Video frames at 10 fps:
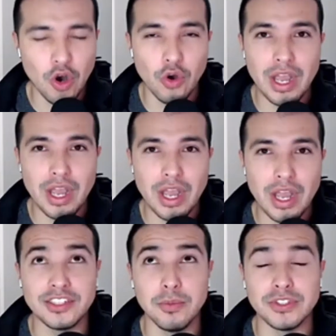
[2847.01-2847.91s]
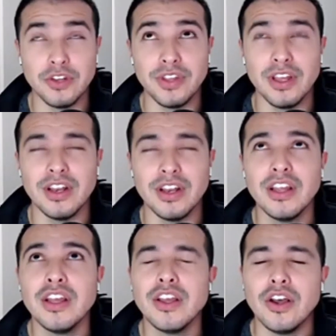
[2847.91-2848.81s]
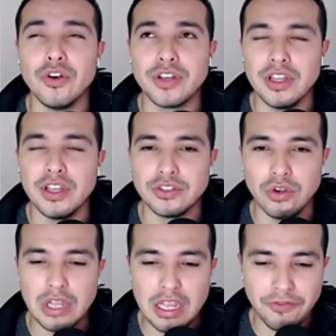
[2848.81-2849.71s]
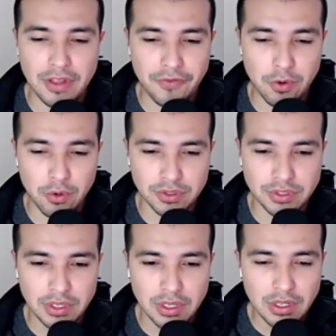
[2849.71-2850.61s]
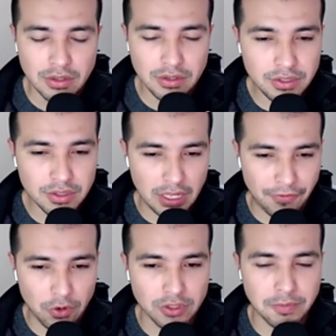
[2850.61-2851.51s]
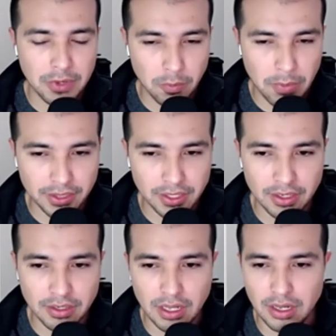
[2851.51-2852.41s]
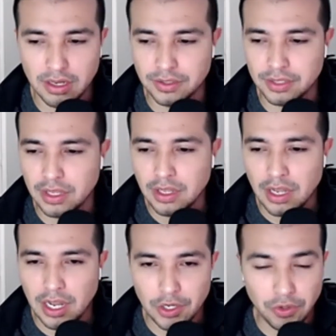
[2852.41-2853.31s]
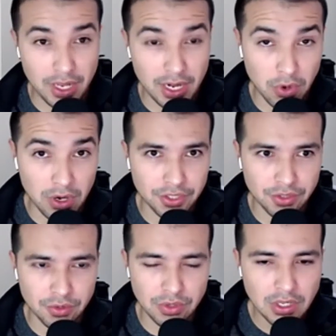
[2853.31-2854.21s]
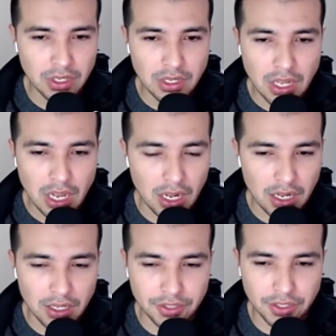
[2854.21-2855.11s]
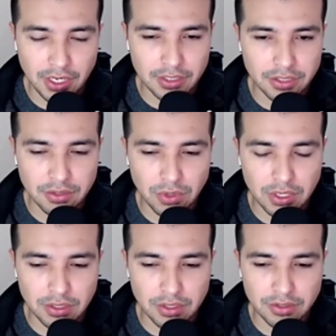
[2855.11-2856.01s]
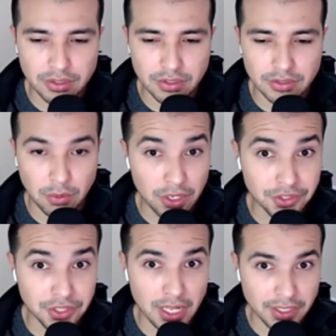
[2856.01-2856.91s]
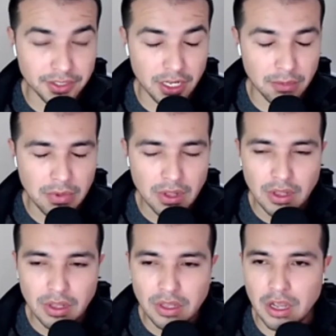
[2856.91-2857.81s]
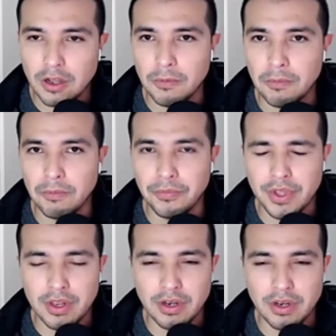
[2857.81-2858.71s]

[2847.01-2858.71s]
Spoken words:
I cannot tell myself that. Okay, so if it was back then, and I knew that I wanted to get into real estate at that time, then